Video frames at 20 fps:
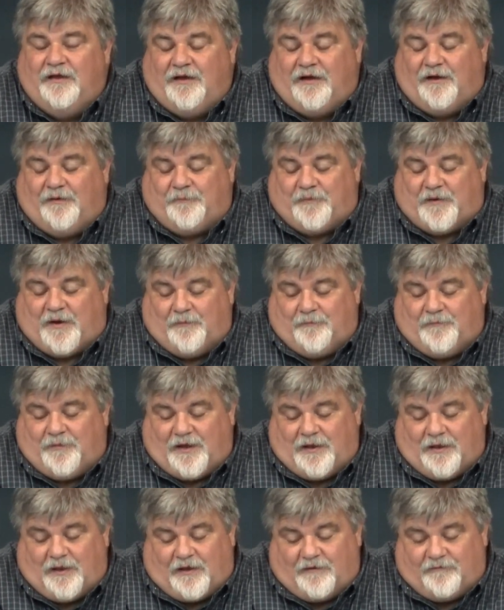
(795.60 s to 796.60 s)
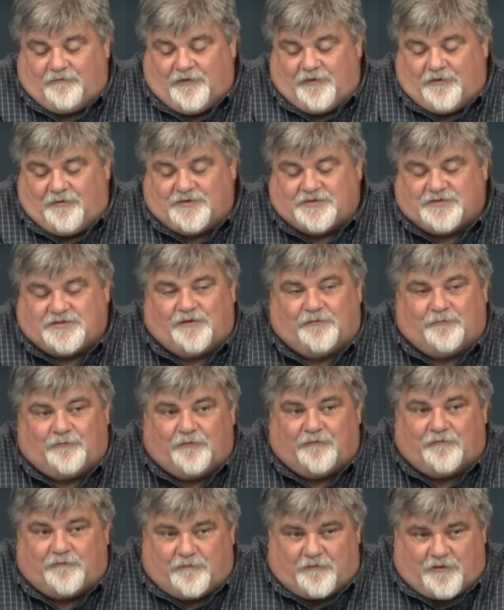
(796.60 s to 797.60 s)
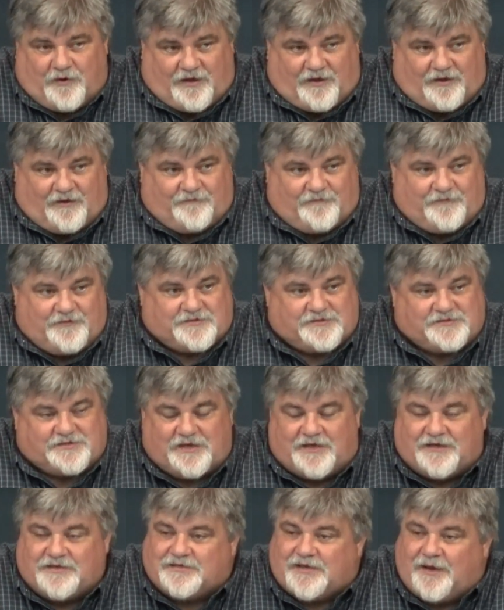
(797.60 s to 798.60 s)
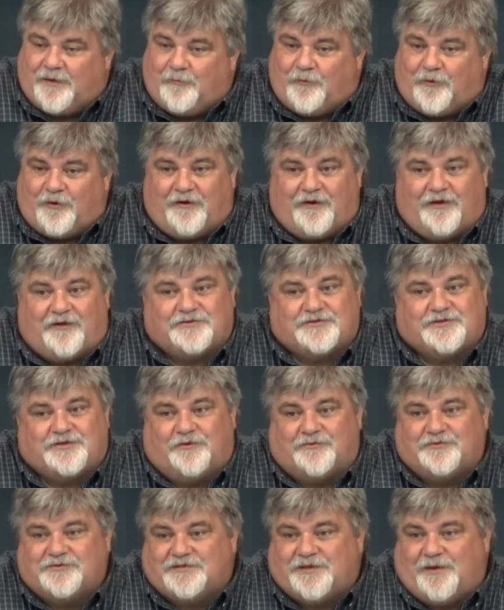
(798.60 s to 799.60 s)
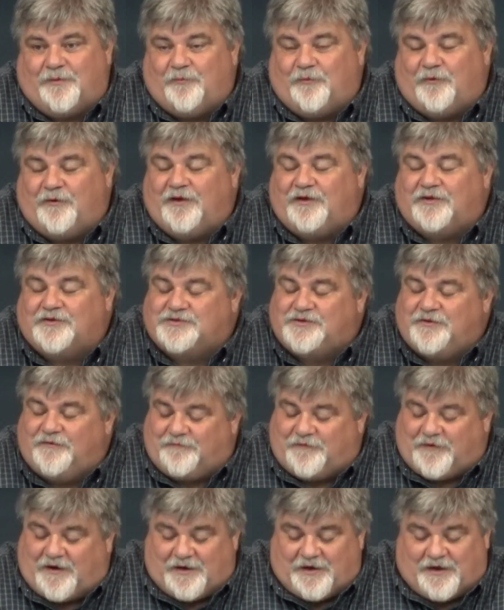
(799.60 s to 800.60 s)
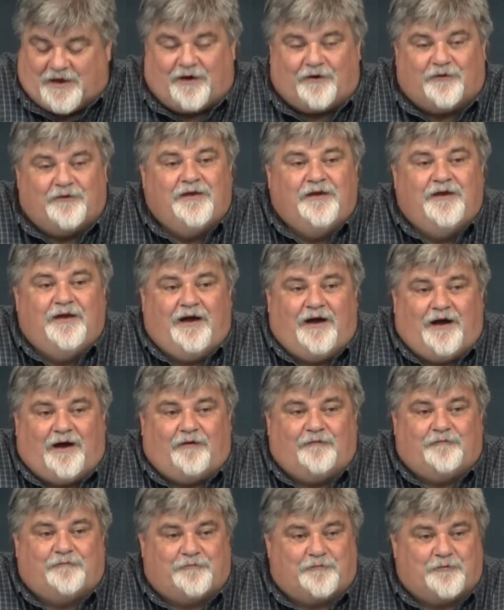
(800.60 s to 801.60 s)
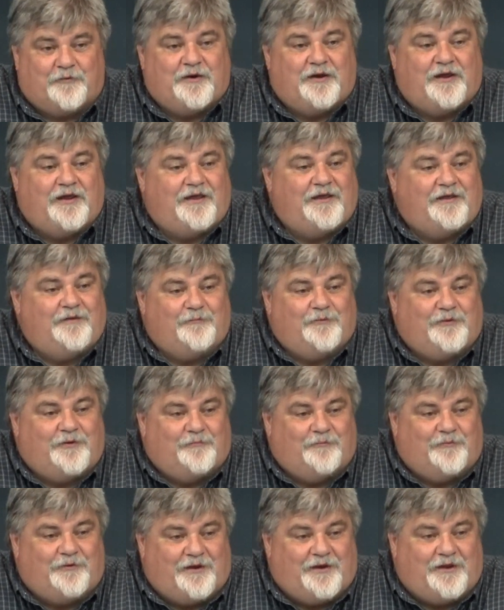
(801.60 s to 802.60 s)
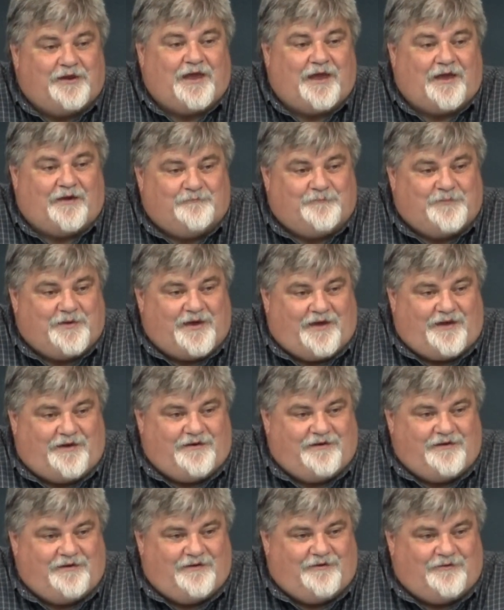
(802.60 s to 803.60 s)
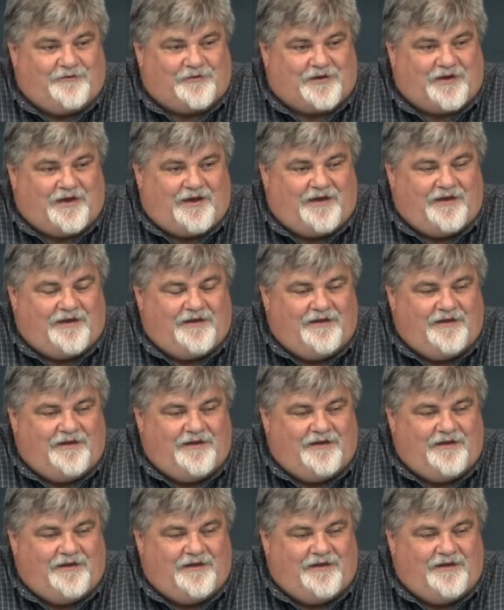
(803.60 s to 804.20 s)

about my life here is that we're free. If you see somewhere else, go somewhere else, you find out how free we really have been, okay?